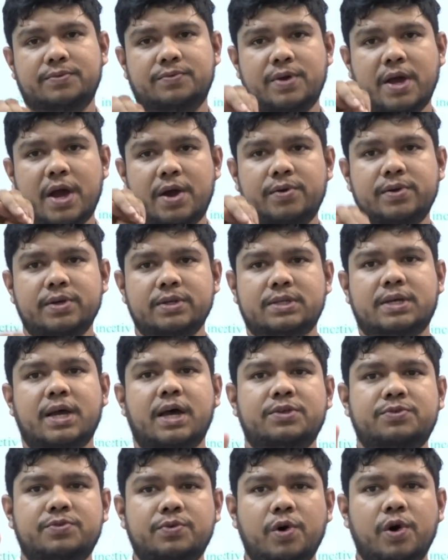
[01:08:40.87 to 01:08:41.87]
We have
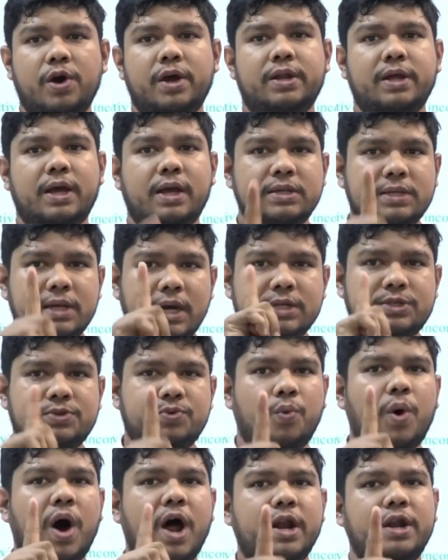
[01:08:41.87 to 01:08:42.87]
discussed 4 areas, just
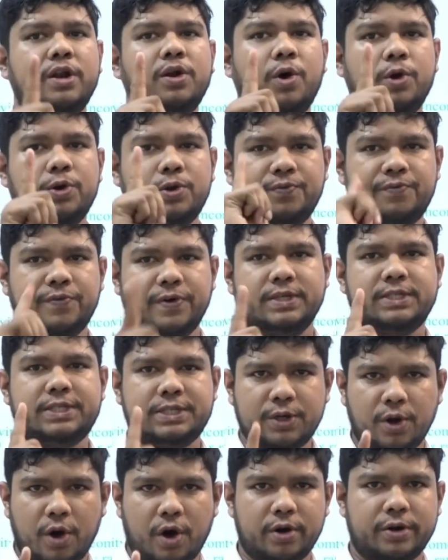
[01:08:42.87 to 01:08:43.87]
one note,
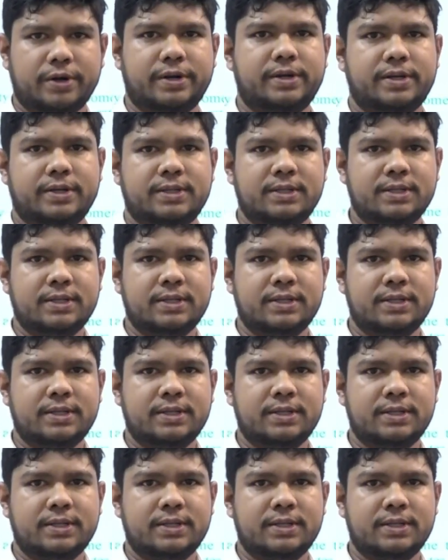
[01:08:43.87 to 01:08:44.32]
first note.